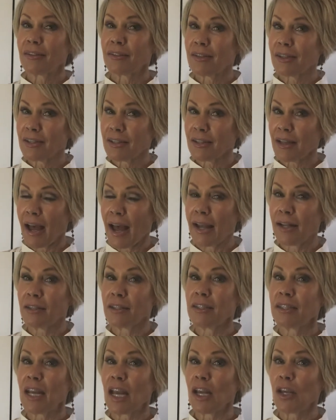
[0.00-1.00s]
designed
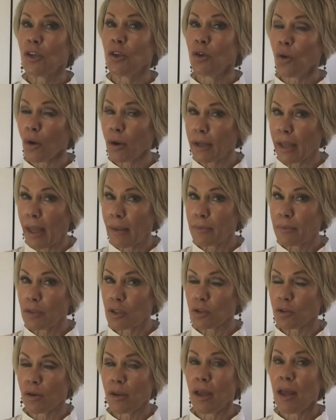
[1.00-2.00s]
to take your
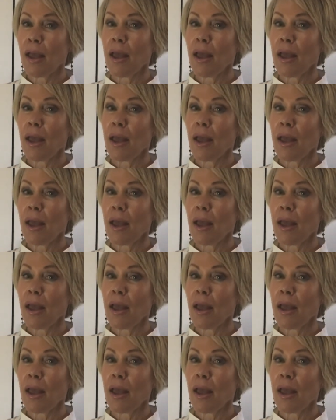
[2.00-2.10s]
chemistry